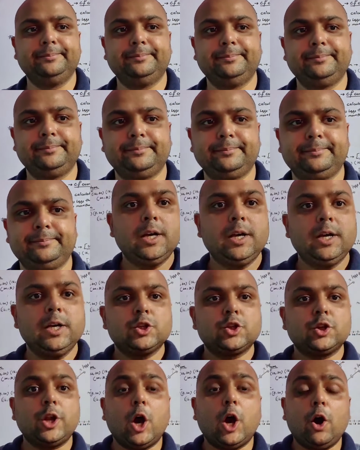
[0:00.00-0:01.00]
So now
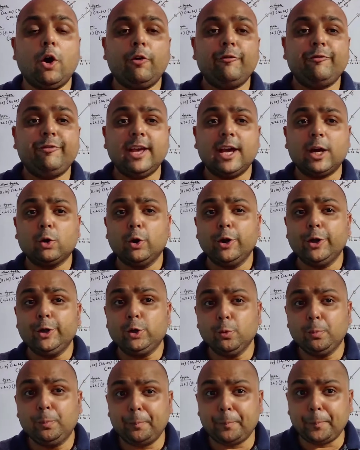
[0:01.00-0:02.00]
we are going to
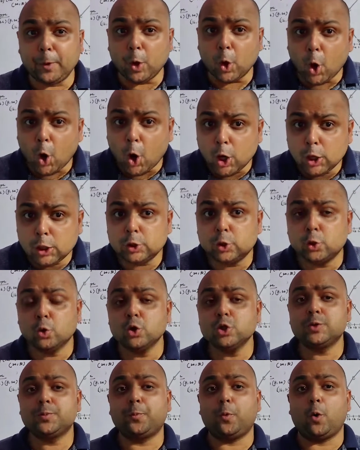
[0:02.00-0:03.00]
plot those
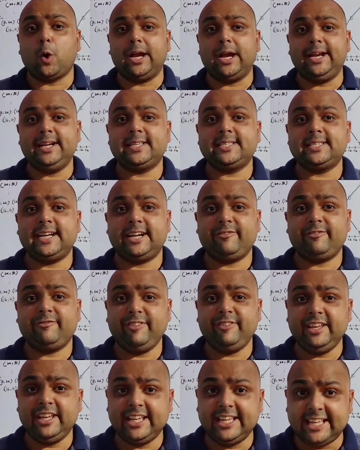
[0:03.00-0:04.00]
points that we
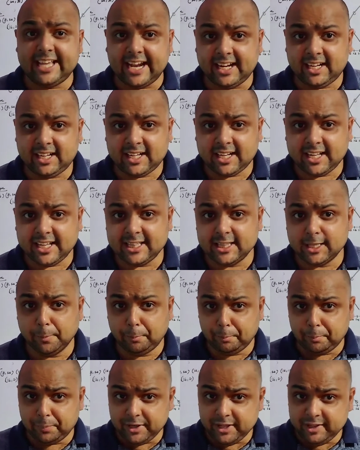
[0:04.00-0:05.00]
get in the
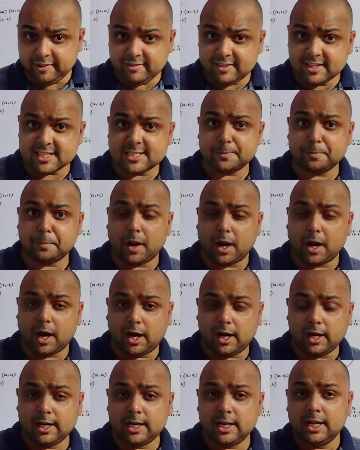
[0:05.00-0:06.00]
previous part
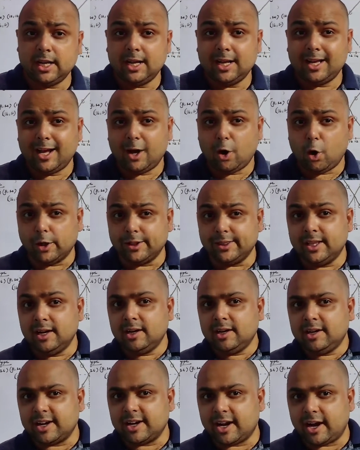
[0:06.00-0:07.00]
on the
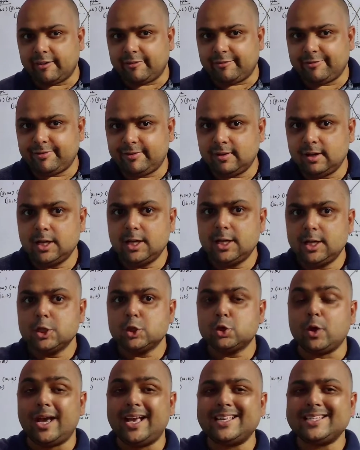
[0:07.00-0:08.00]
graph. So as the
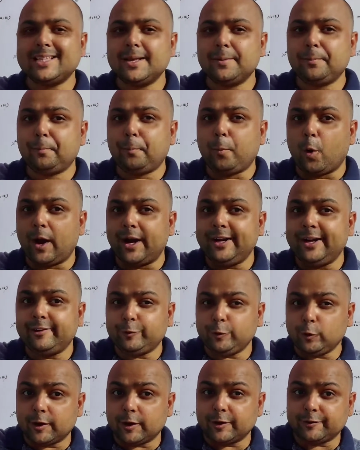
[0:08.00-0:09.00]
points you are seeing
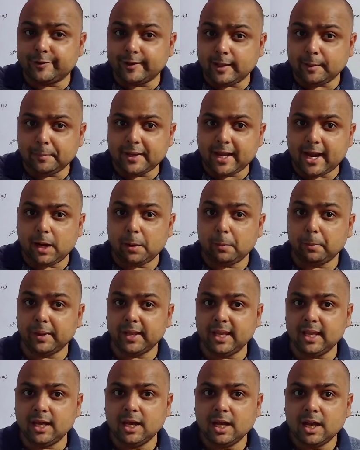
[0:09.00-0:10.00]
behind me
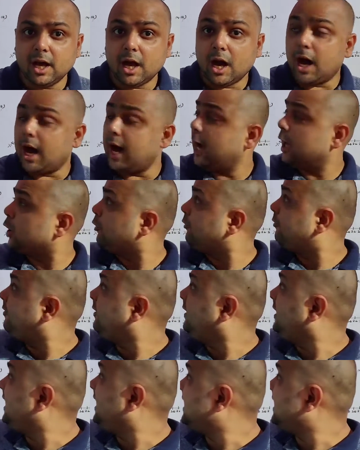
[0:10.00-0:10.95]
are of less than